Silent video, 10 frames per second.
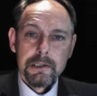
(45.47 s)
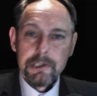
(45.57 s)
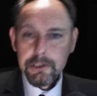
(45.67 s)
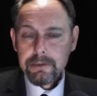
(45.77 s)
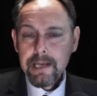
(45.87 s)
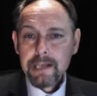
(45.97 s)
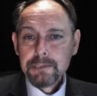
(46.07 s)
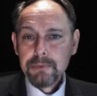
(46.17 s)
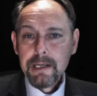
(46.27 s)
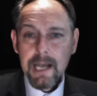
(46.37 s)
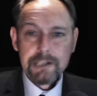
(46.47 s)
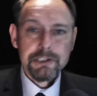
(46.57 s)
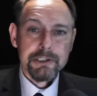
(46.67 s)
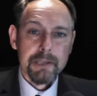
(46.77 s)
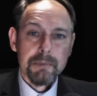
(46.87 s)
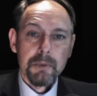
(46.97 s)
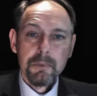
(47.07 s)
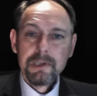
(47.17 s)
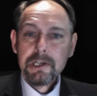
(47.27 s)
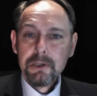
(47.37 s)
UK's relationship
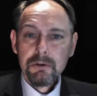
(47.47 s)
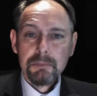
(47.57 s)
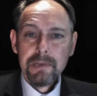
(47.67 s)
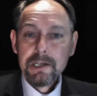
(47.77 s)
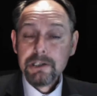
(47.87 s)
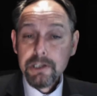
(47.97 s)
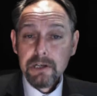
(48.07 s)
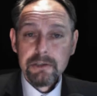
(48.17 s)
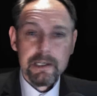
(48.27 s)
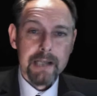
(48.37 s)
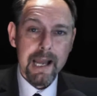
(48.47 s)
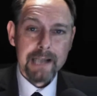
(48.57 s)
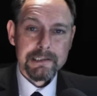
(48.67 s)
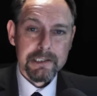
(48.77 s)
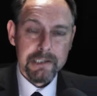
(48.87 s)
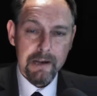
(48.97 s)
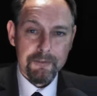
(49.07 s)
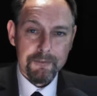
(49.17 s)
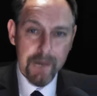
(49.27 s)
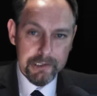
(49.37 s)
with the European Union enters a
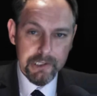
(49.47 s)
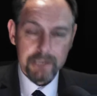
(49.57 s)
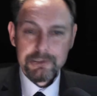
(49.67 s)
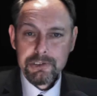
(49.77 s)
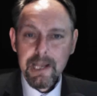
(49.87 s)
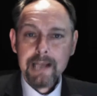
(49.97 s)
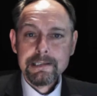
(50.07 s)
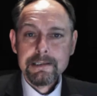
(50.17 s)
fragile state.